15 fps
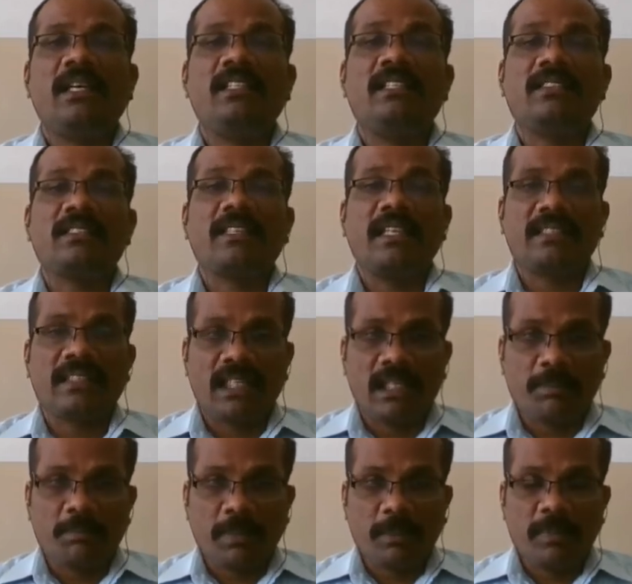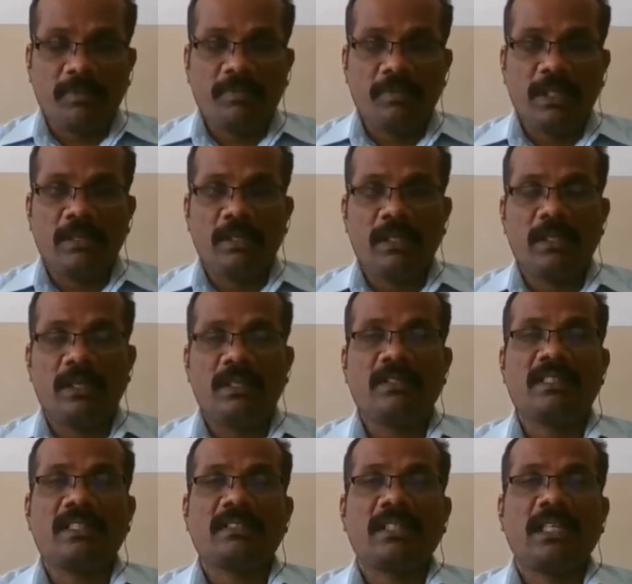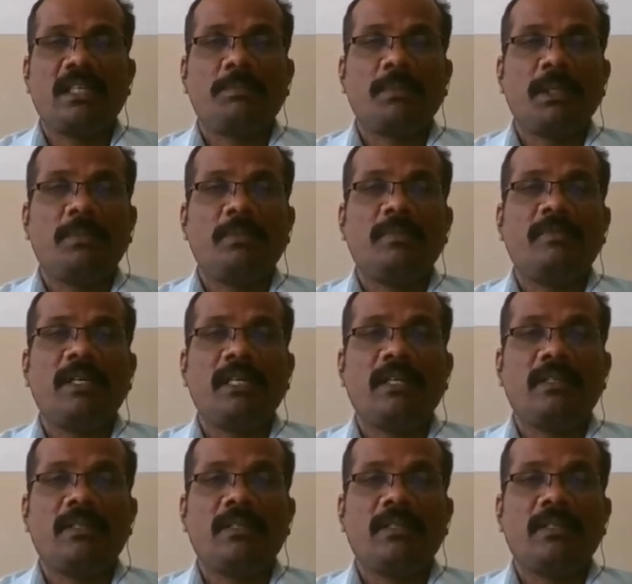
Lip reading: disguised unemployment, where